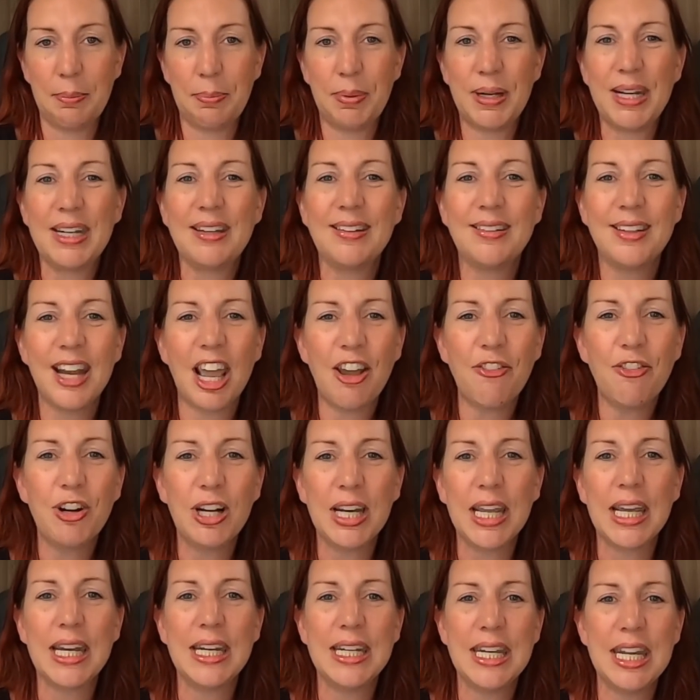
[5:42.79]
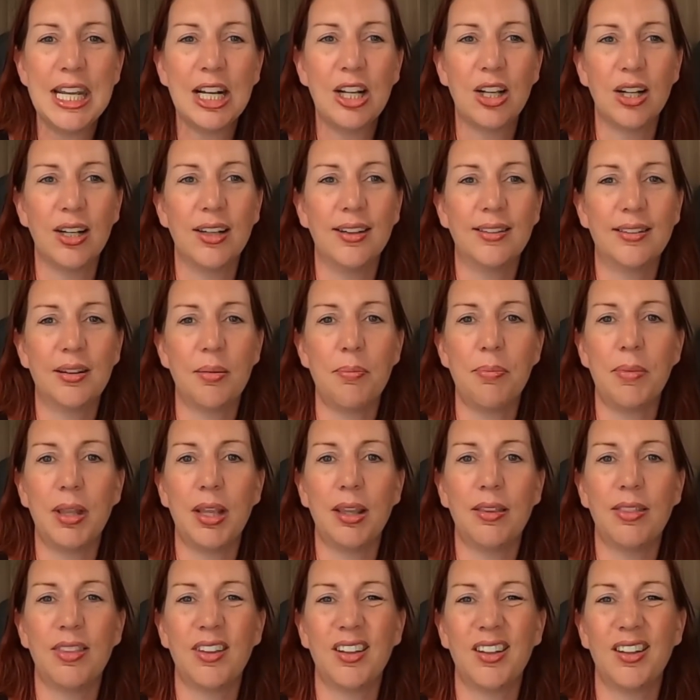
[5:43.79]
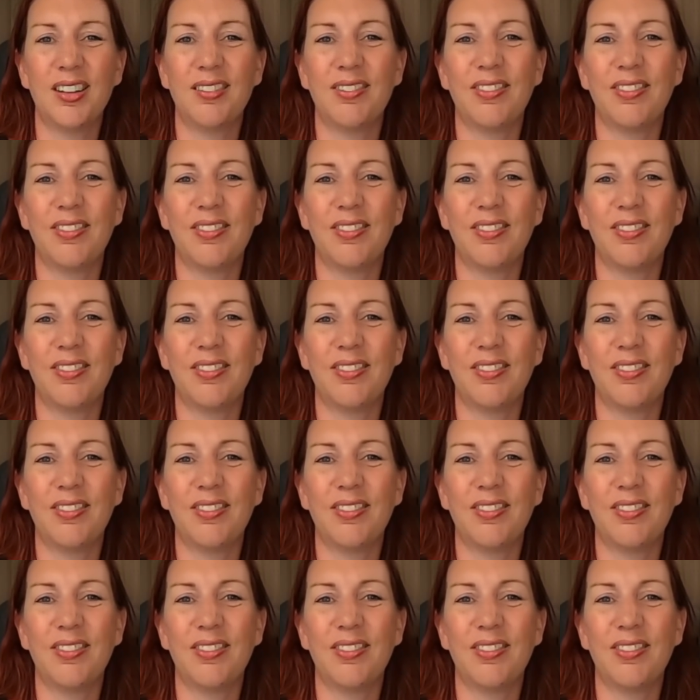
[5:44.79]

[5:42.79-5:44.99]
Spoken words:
But it's definitely a niggle and something that